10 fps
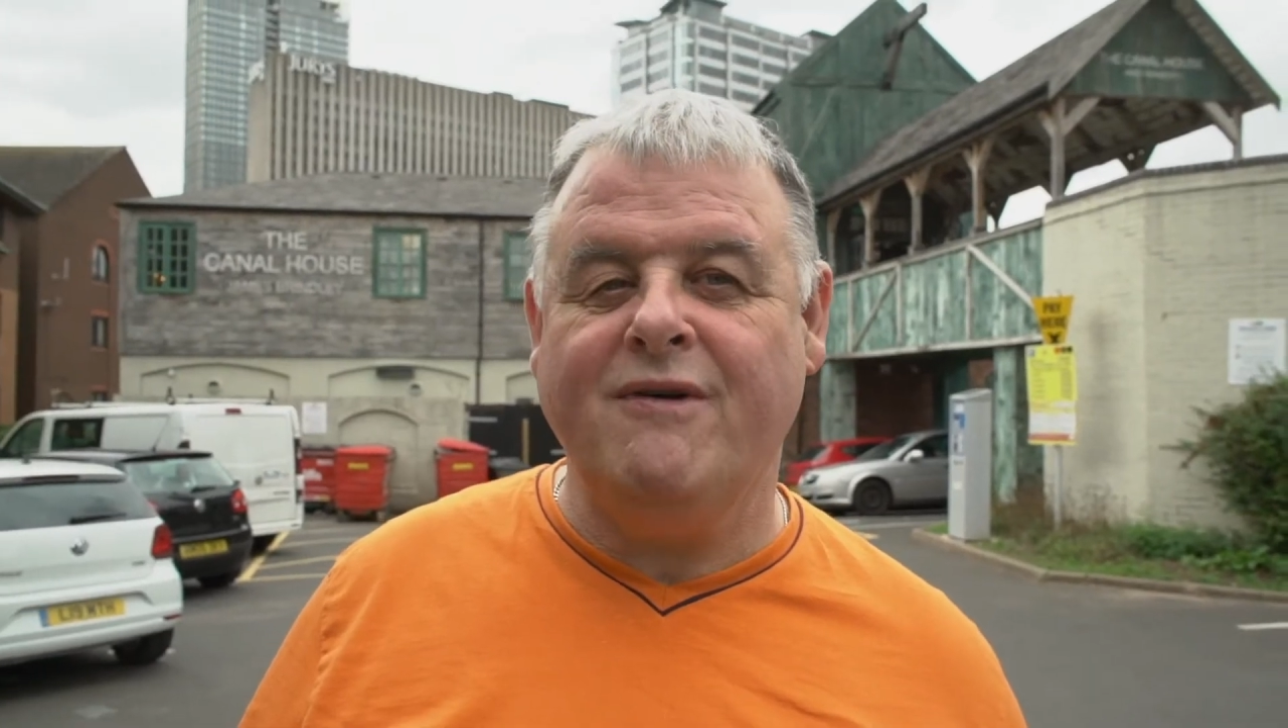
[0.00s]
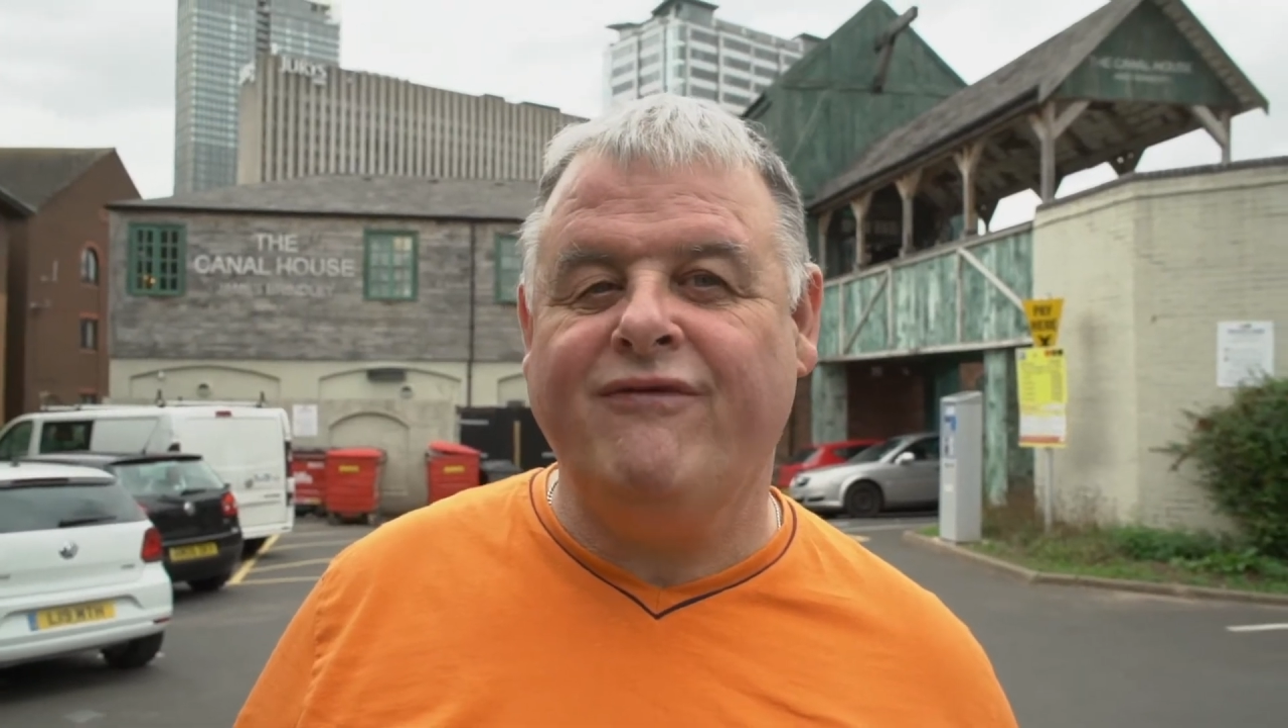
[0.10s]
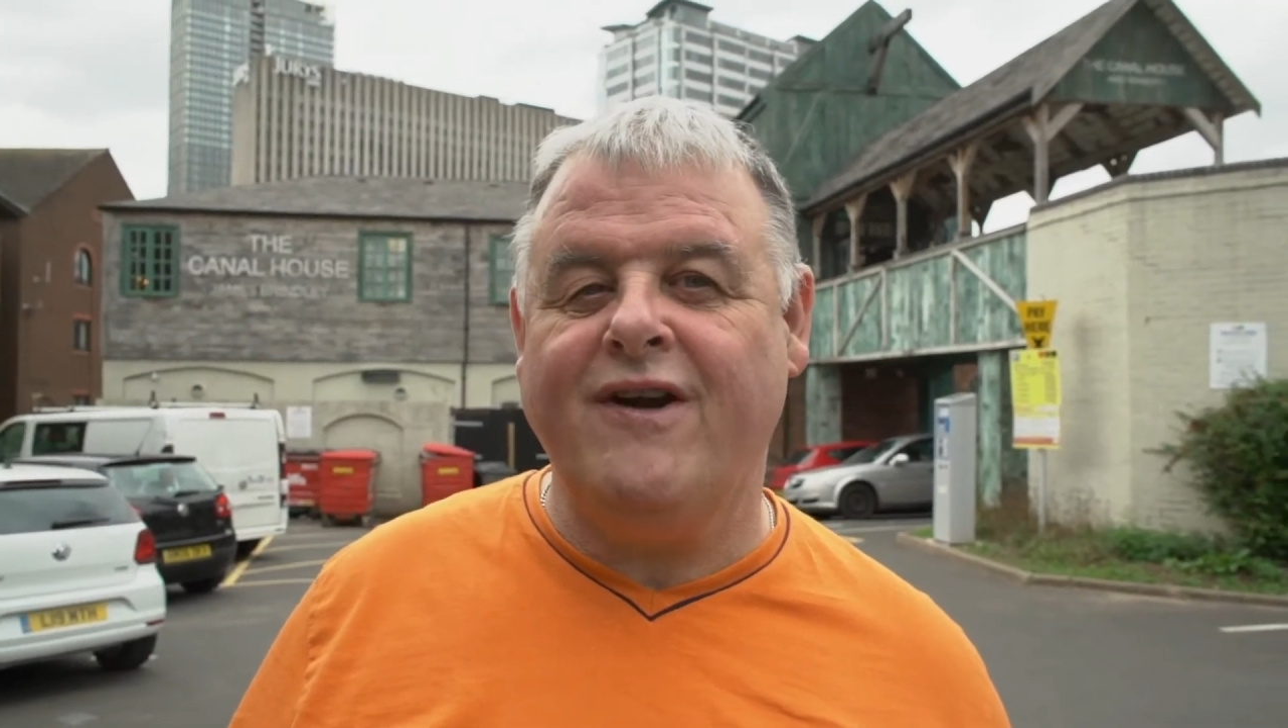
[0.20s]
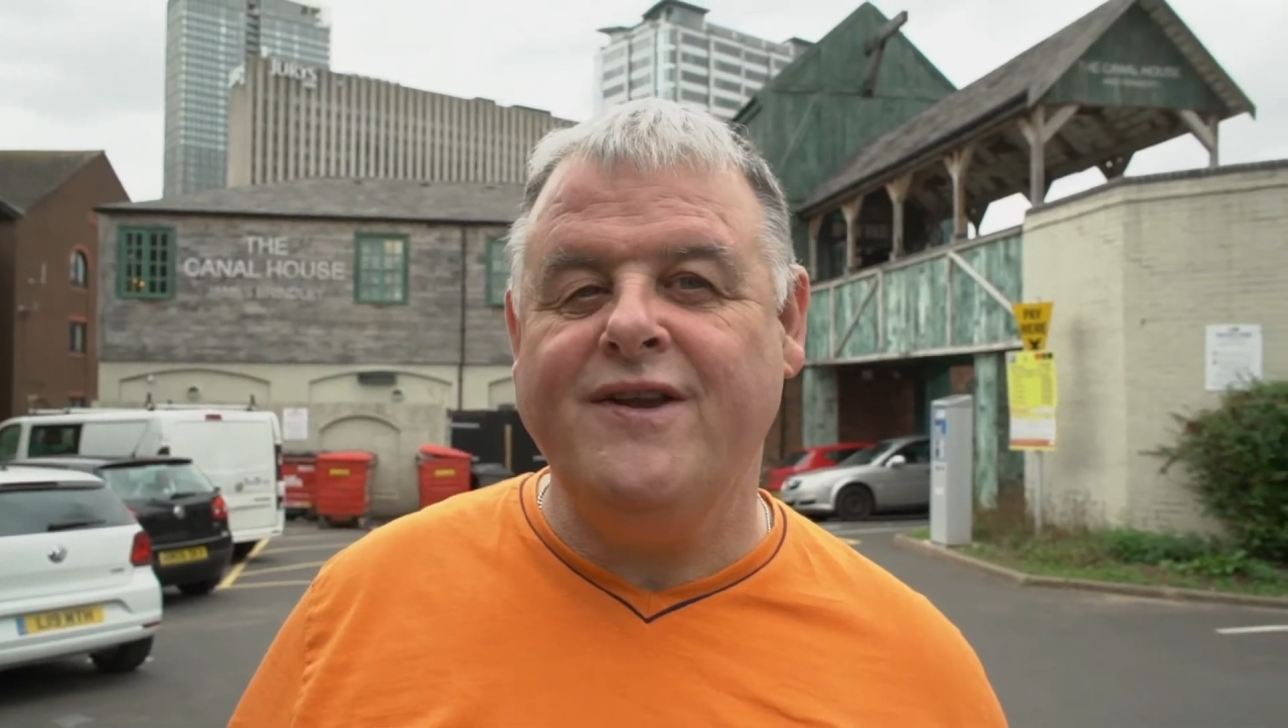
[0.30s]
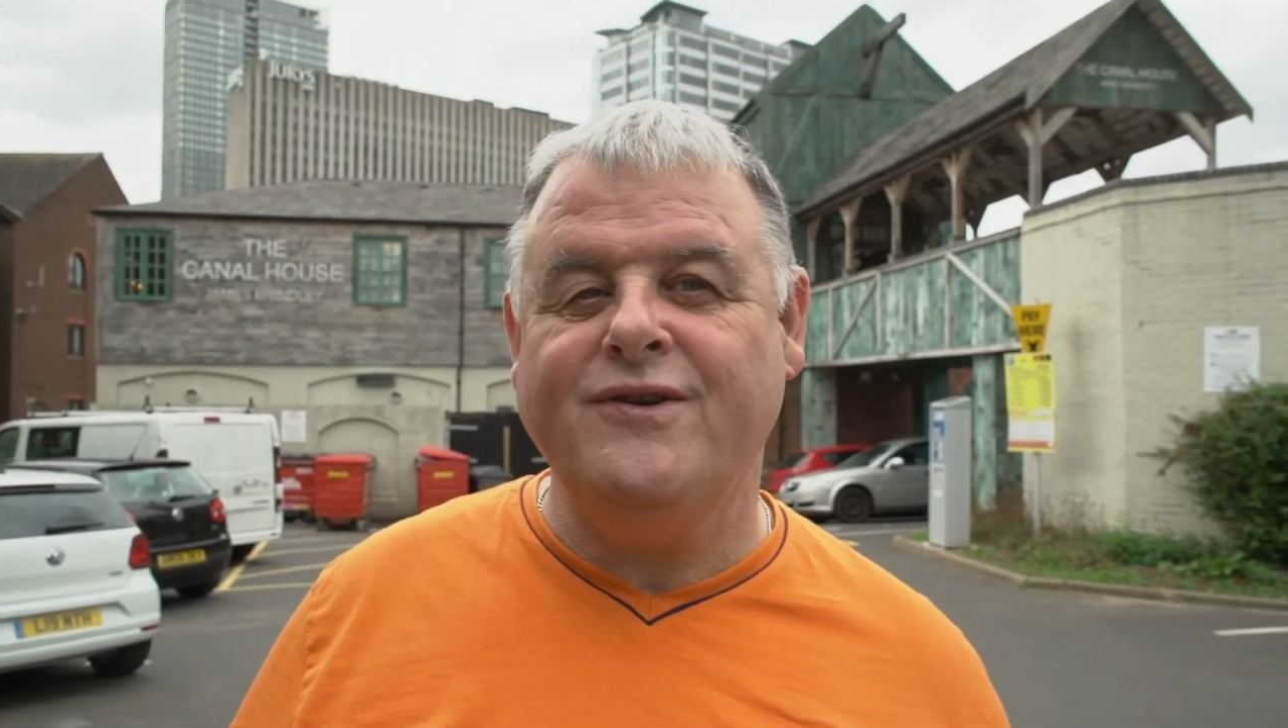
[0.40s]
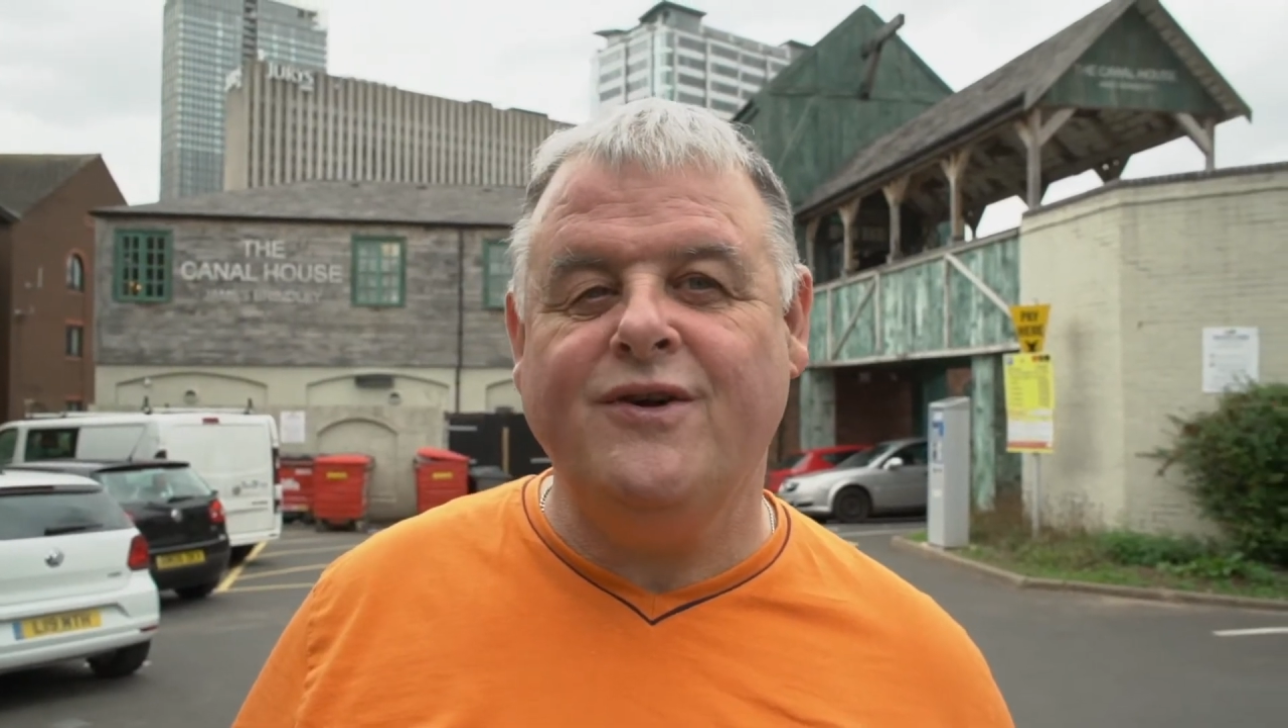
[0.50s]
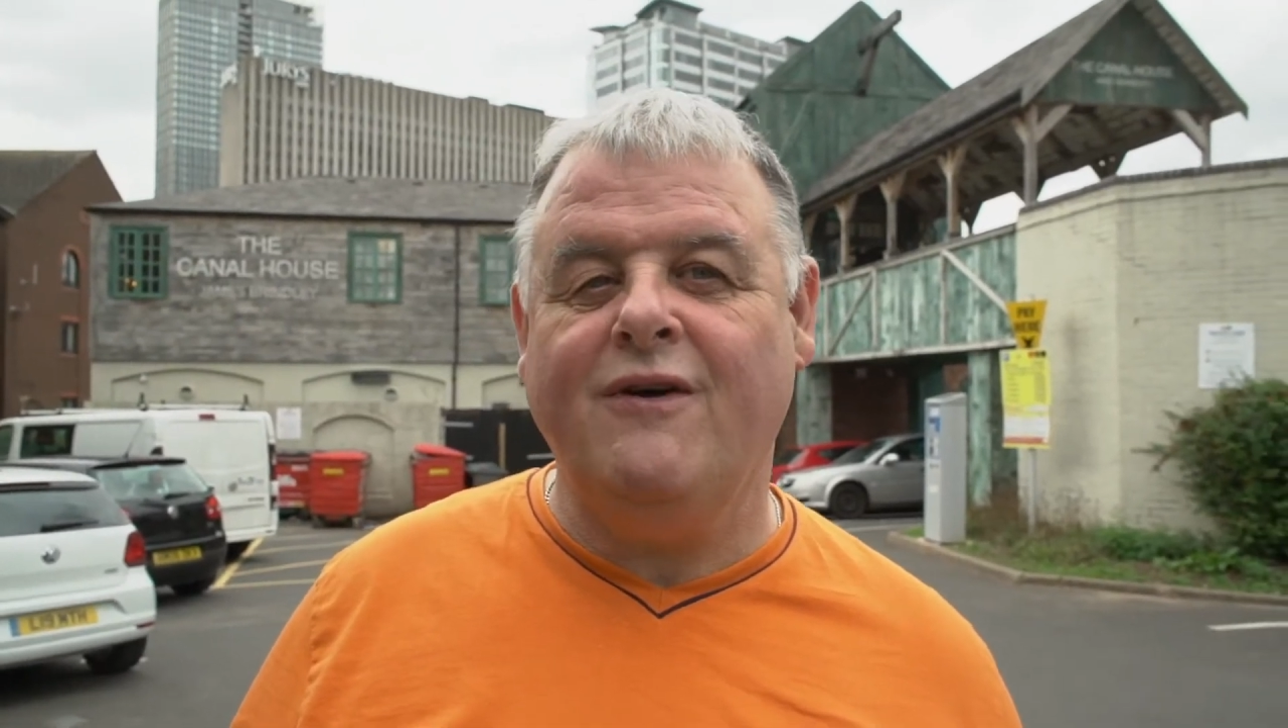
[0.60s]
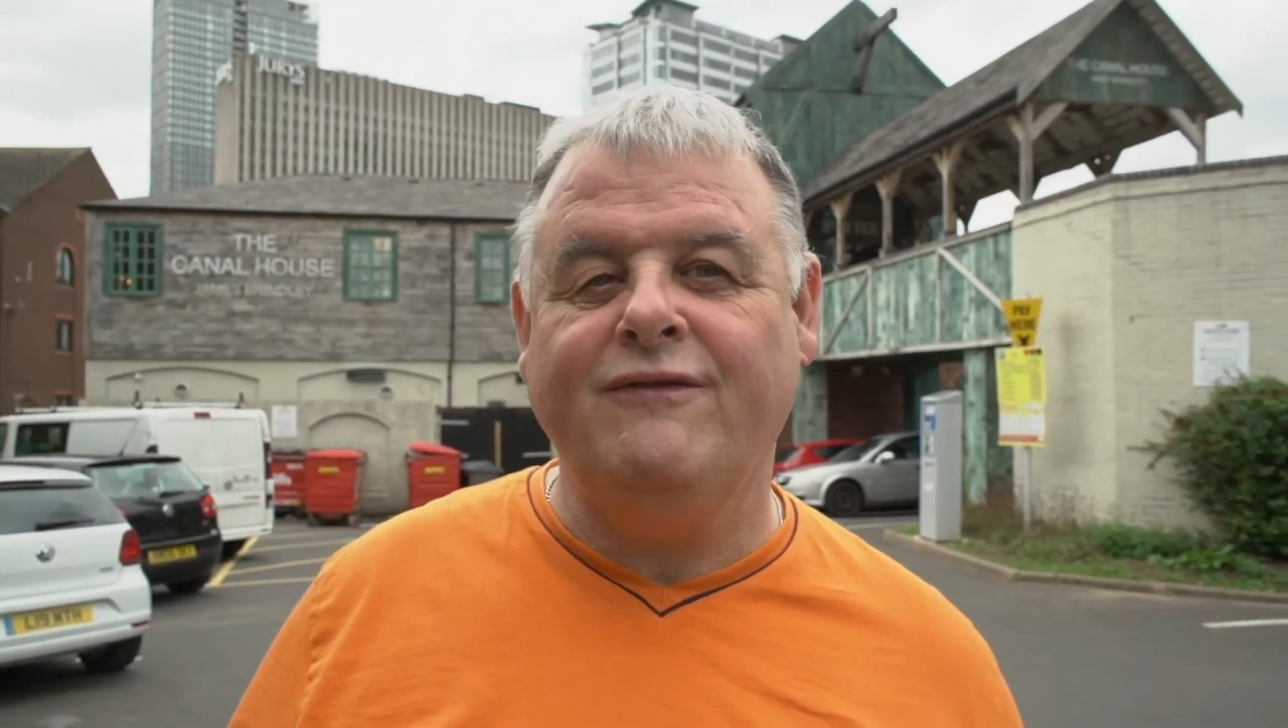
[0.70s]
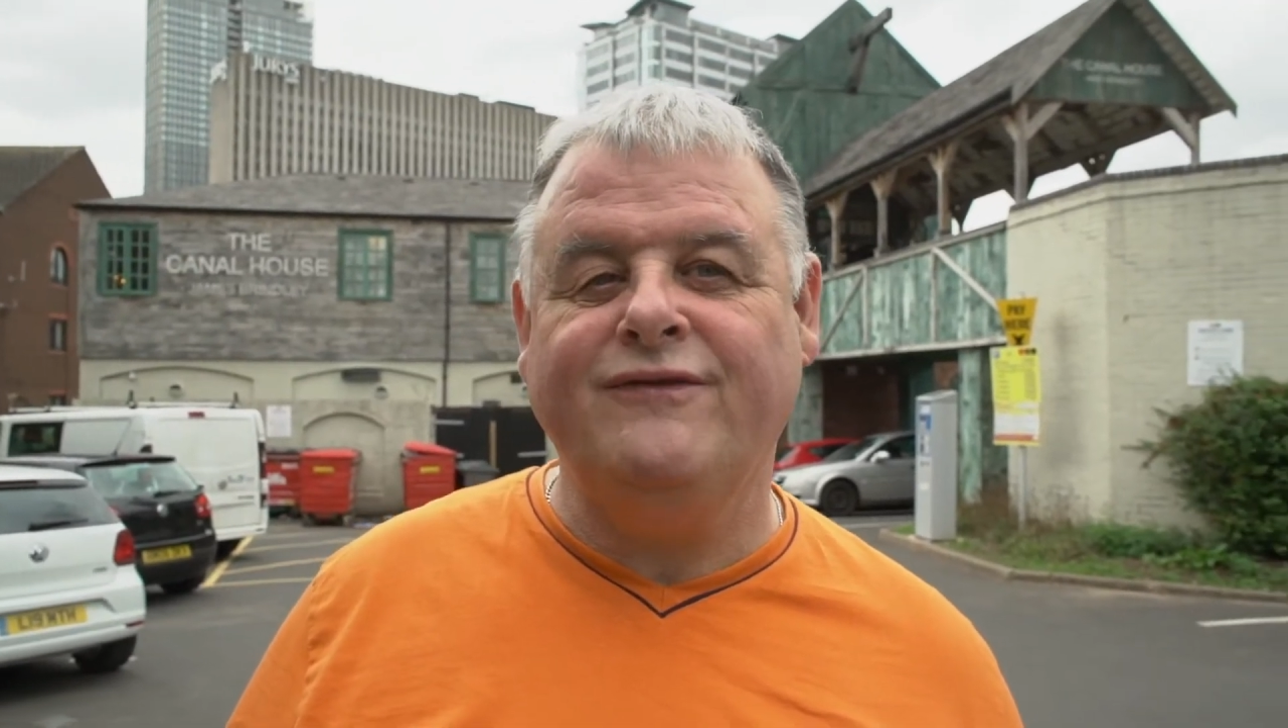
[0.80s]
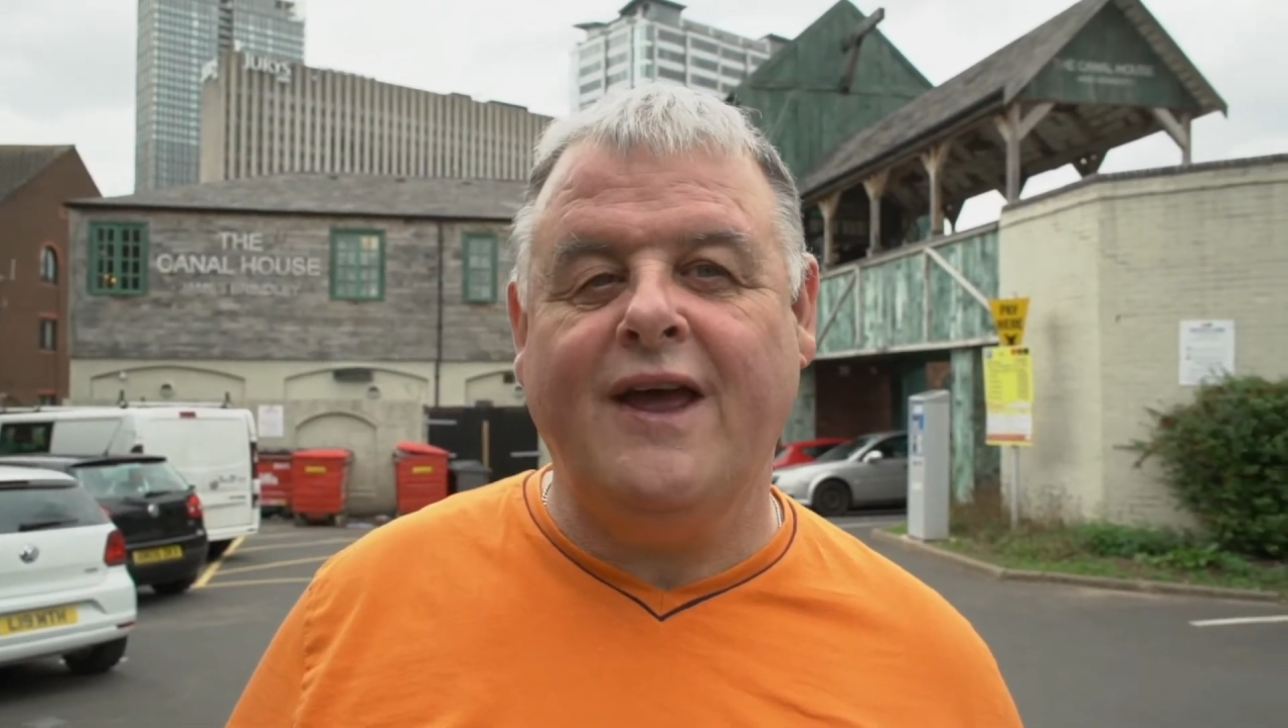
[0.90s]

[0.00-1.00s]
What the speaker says: friend of